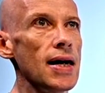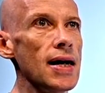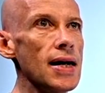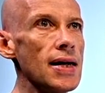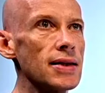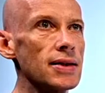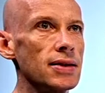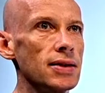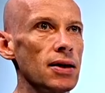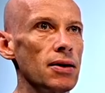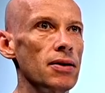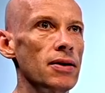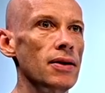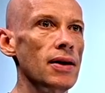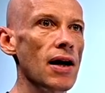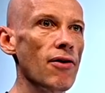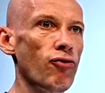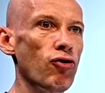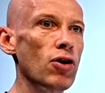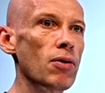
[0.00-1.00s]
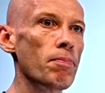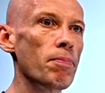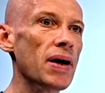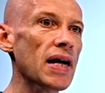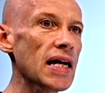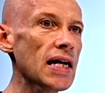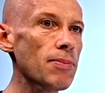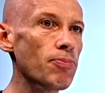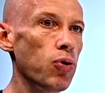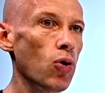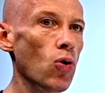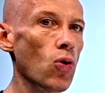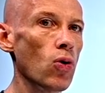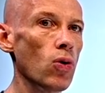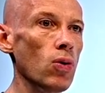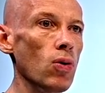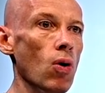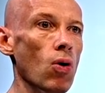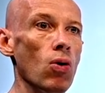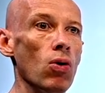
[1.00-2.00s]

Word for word: It's different people